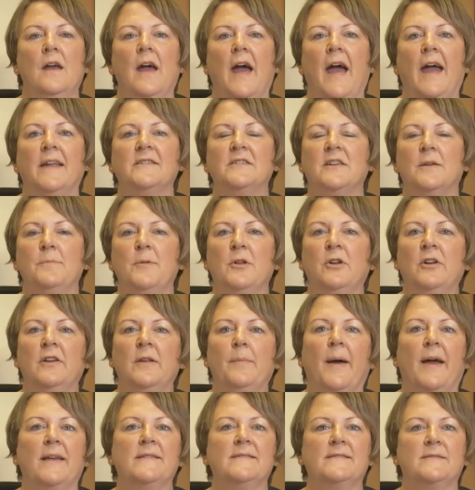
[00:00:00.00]
At Community
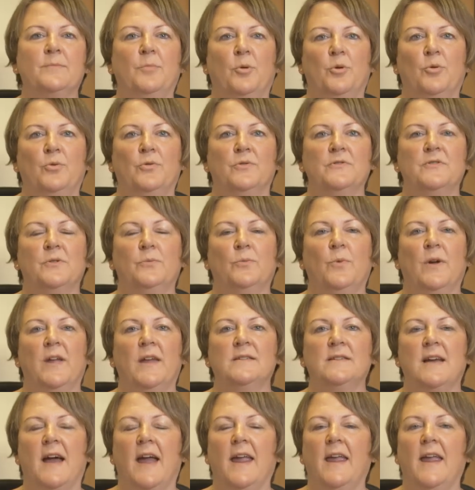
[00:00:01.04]
Based Support, we
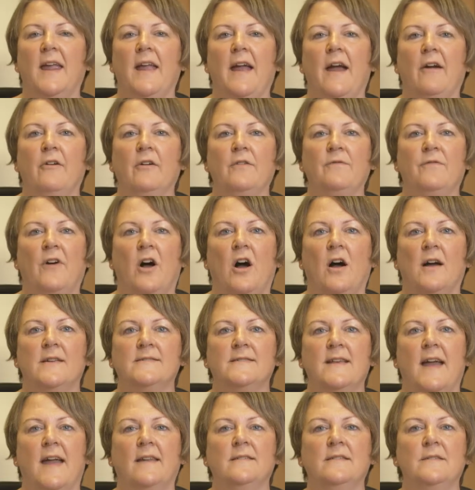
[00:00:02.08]
are taking our
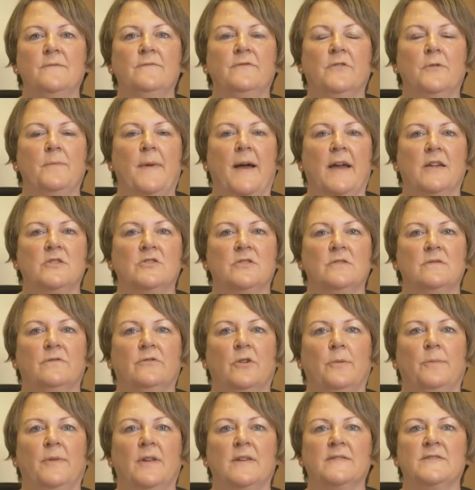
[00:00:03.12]
advice and information
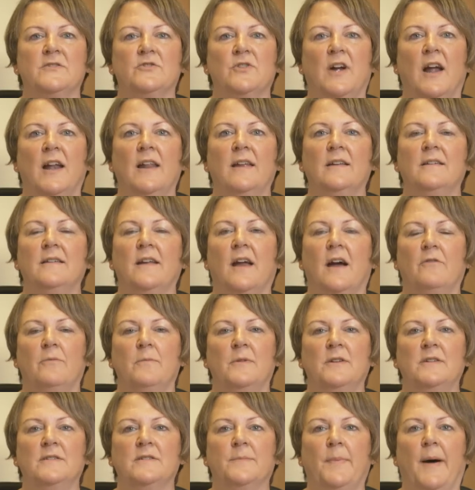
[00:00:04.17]
from the Australian
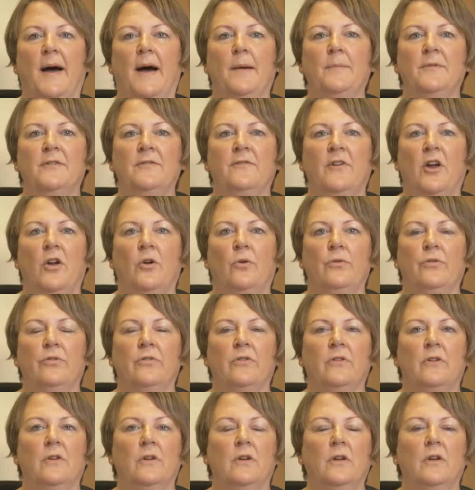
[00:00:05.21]
Government Department of
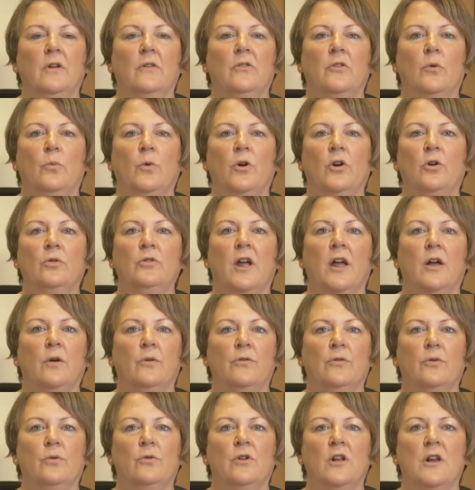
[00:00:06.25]
Health, the World
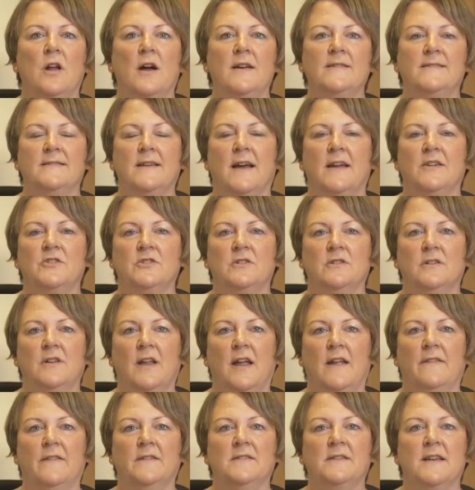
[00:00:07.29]
Health Organisation
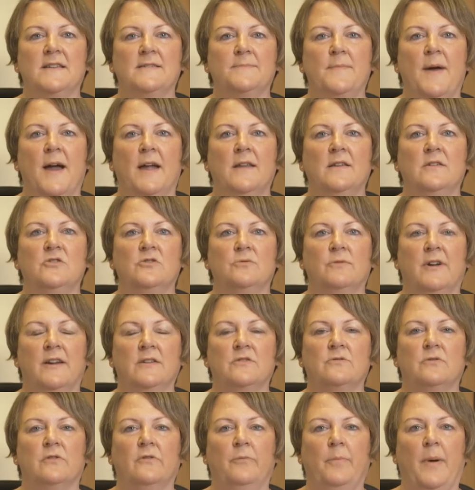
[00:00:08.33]
and the Tasmanian
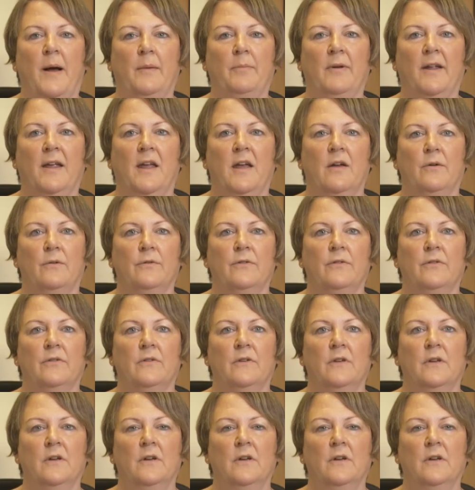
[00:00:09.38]
Director of Public Health.